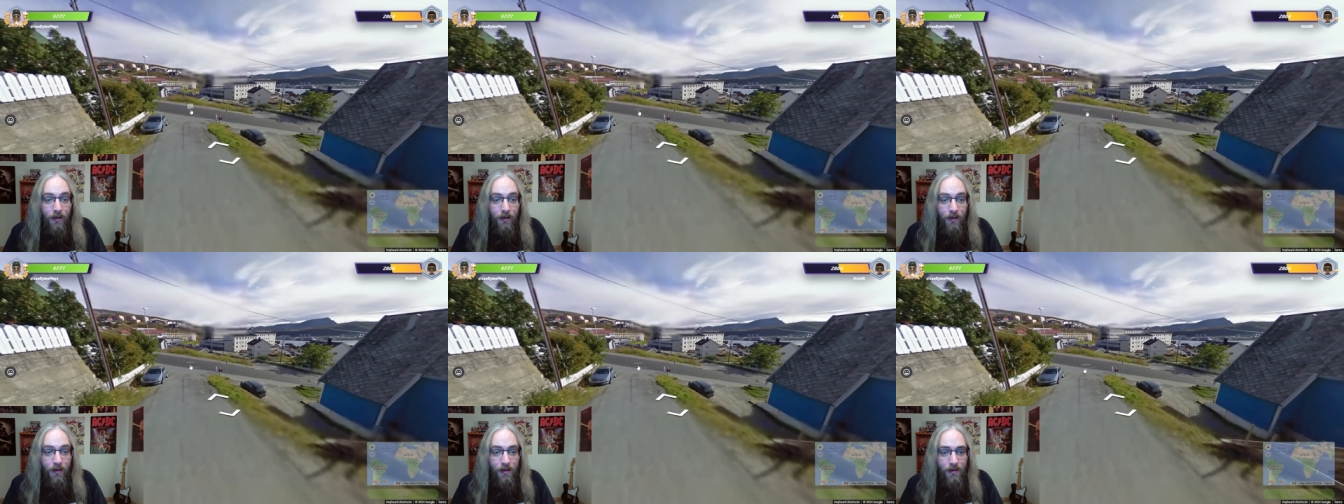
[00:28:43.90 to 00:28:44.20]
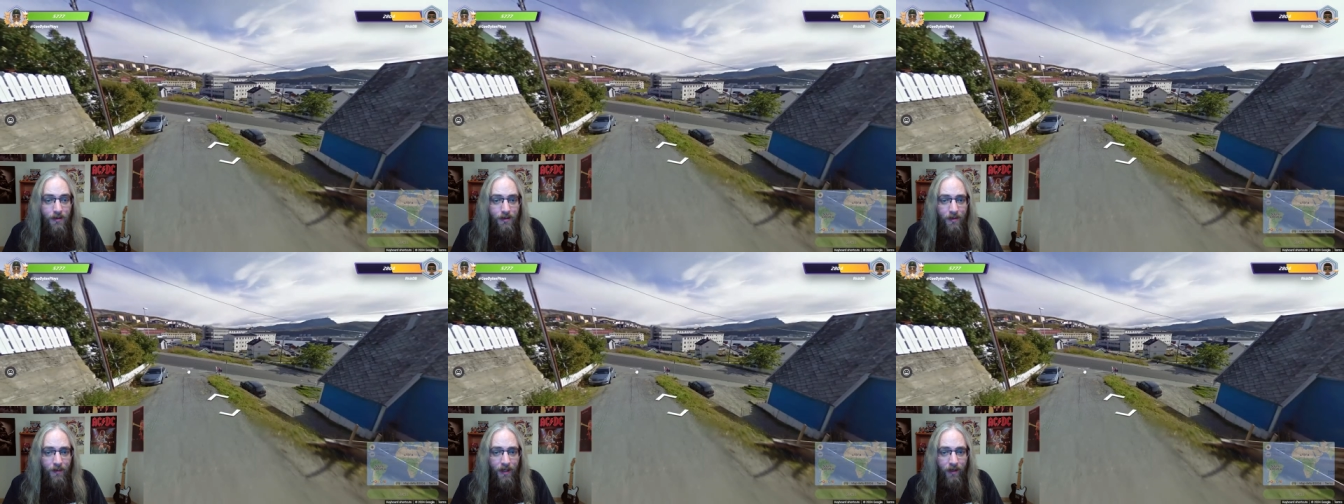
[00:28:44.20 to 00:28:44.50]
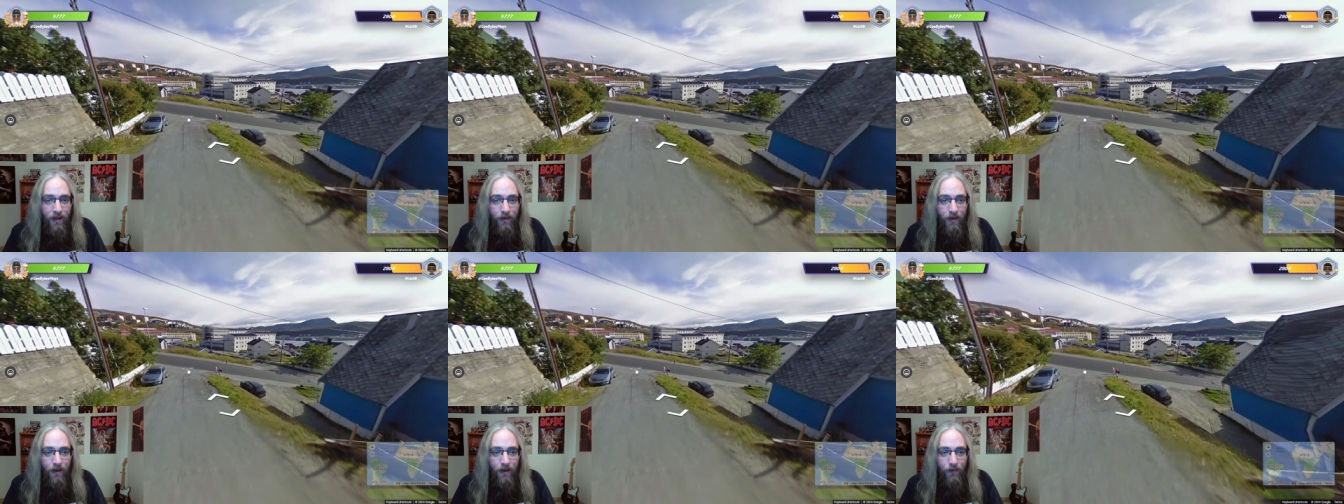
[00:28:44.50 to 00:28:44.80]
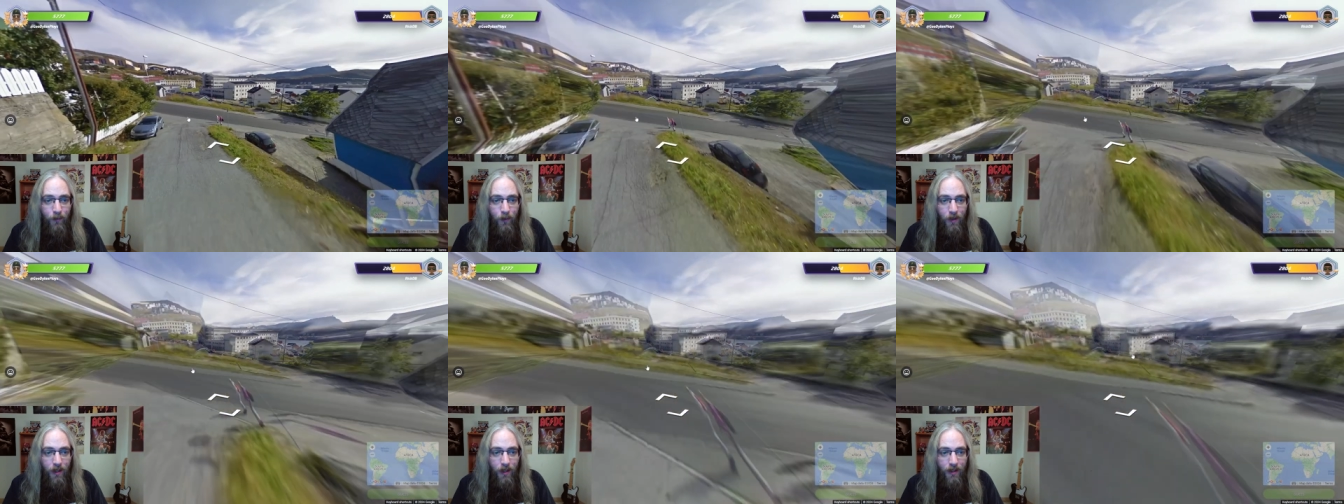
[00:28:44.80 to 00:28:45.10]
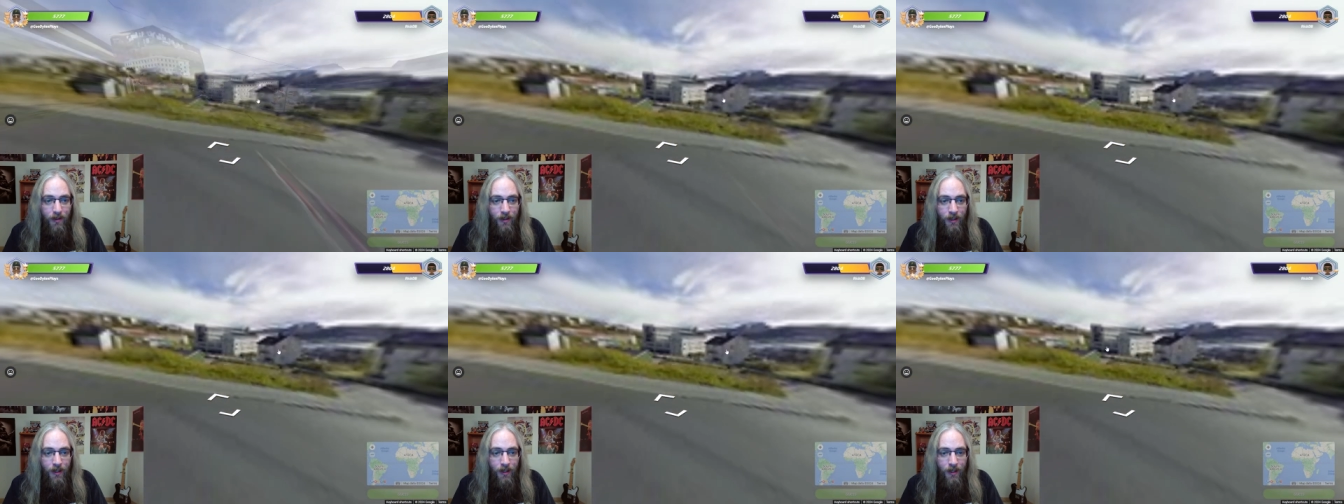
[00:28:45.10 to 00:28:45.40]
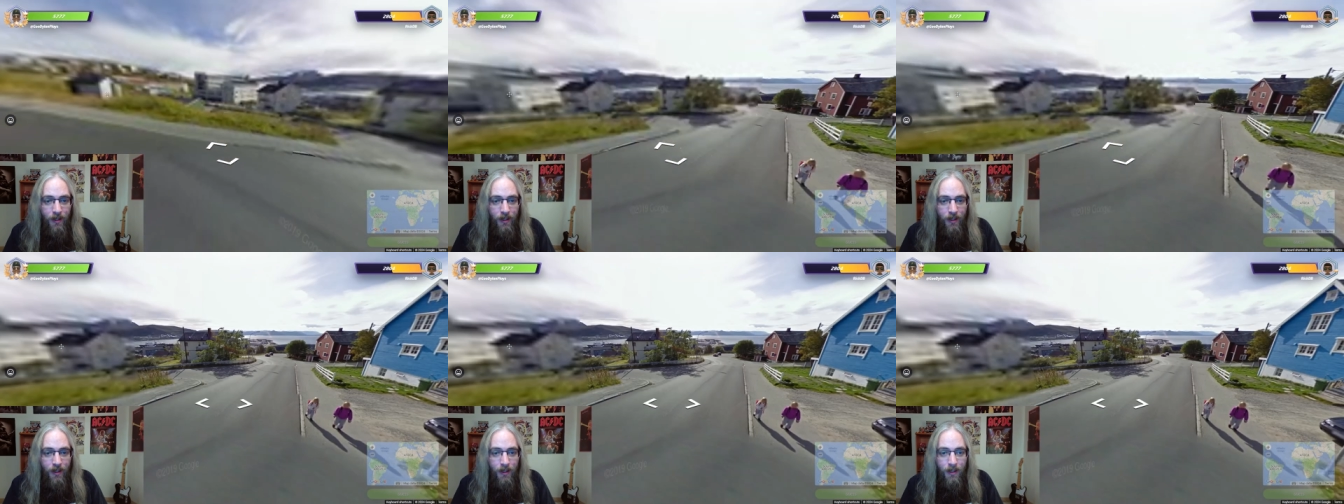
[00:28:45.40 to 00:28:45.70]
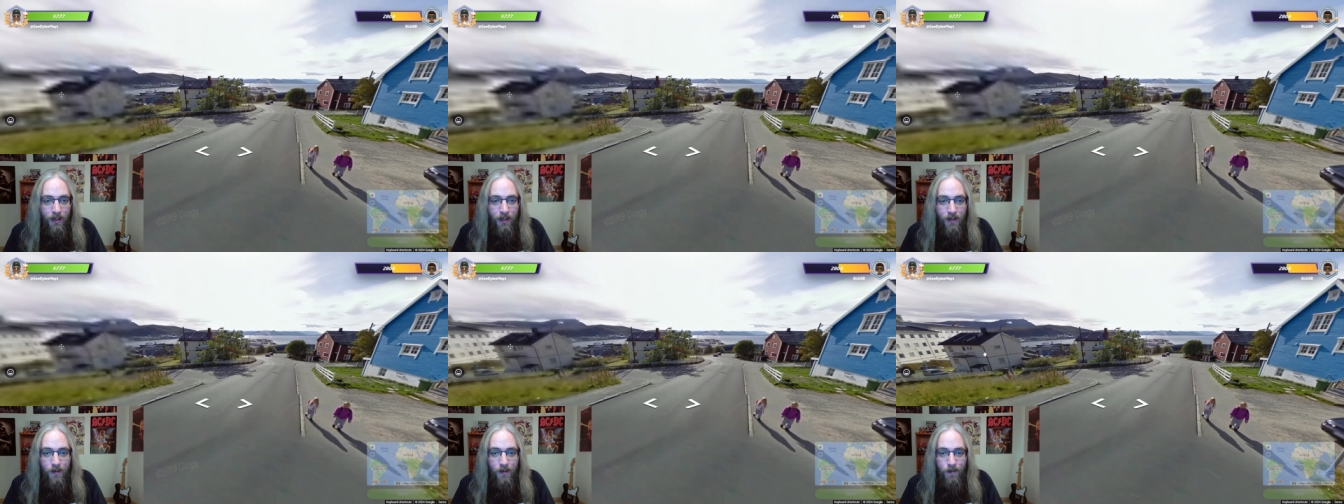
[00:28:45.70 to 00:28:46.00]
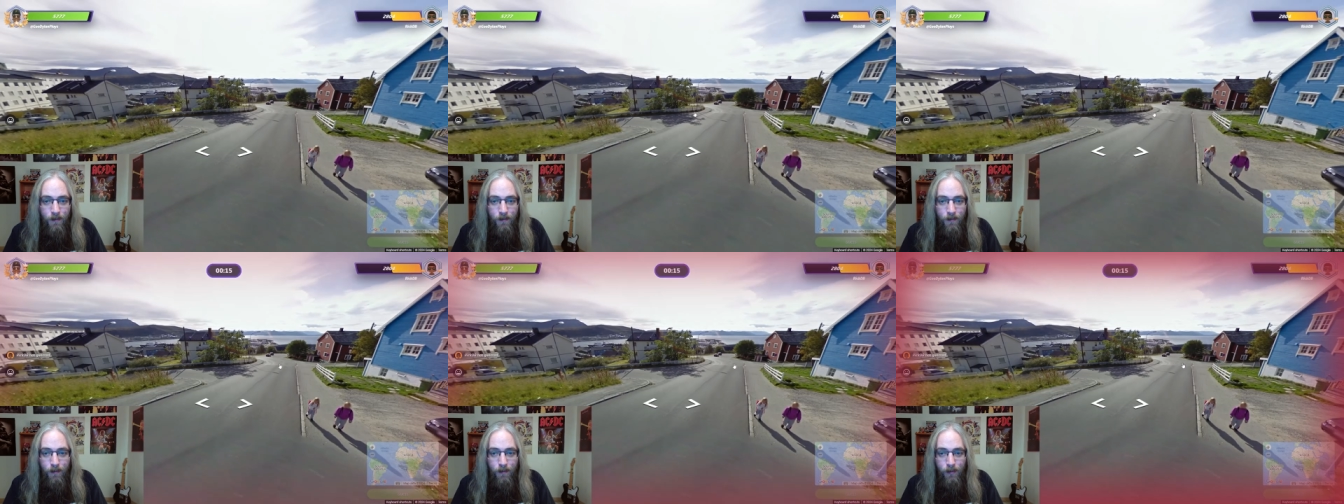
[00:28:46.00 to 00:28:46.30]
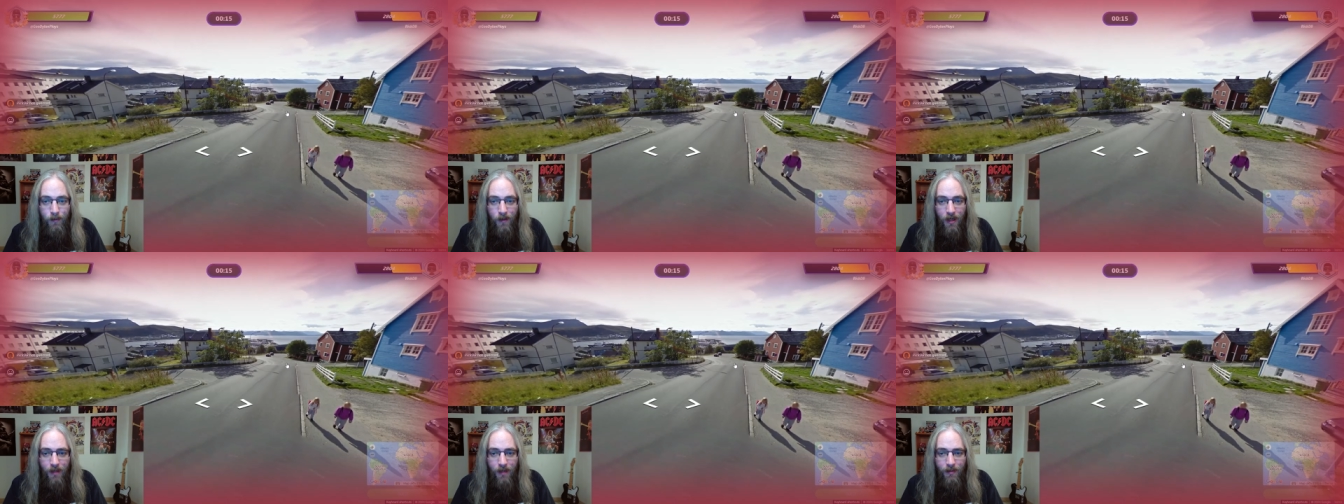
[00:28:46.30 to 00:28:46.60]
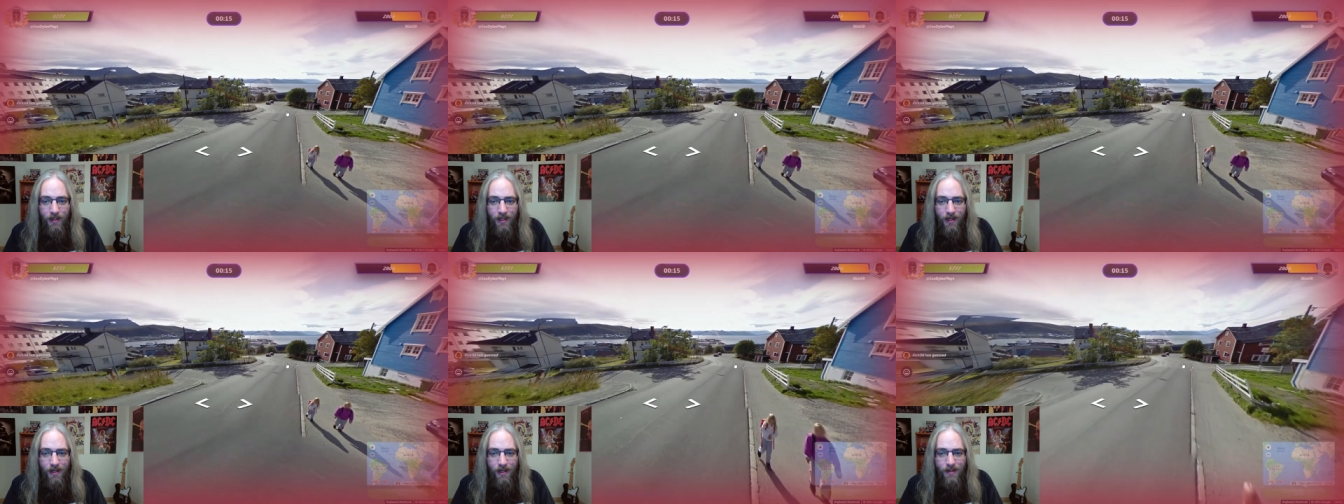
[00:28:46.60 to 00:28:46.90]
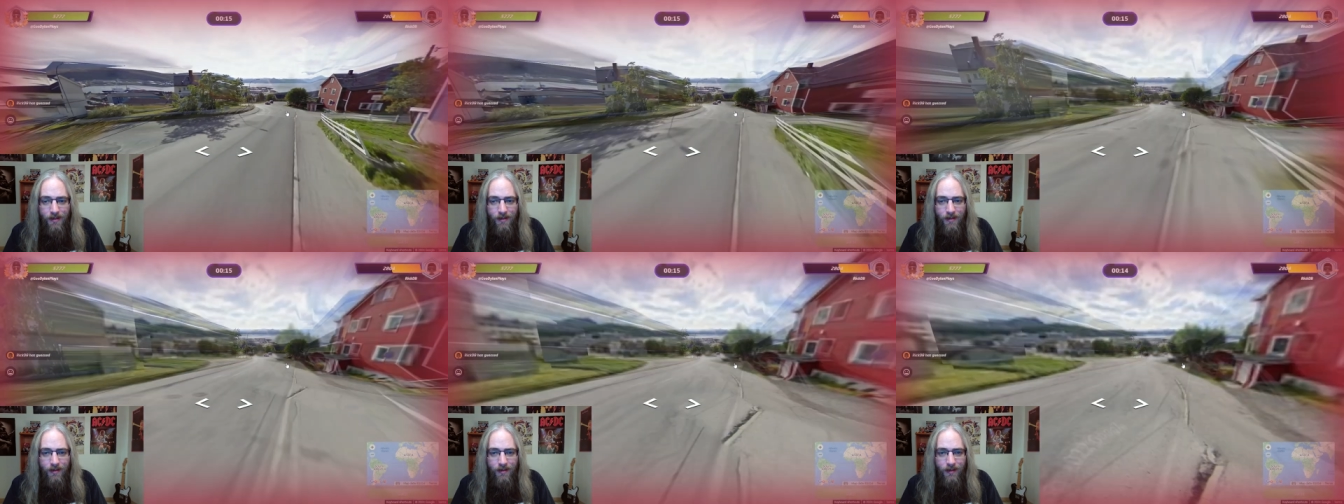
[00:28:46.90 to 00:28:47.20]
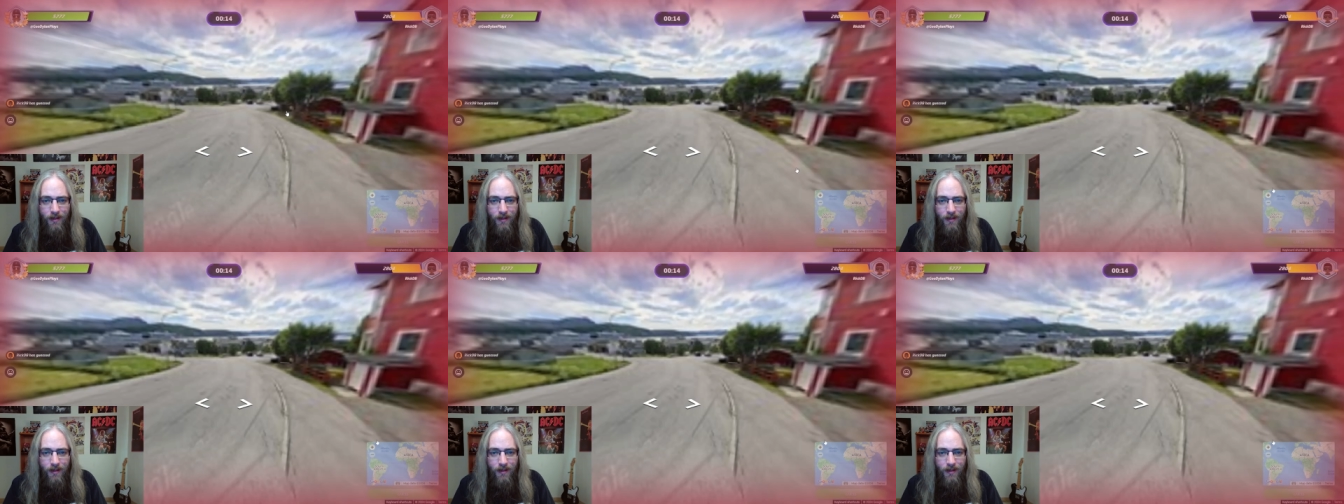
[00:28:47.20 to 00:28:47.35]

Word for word: This is going to be a rough one. It's probably Iceland, I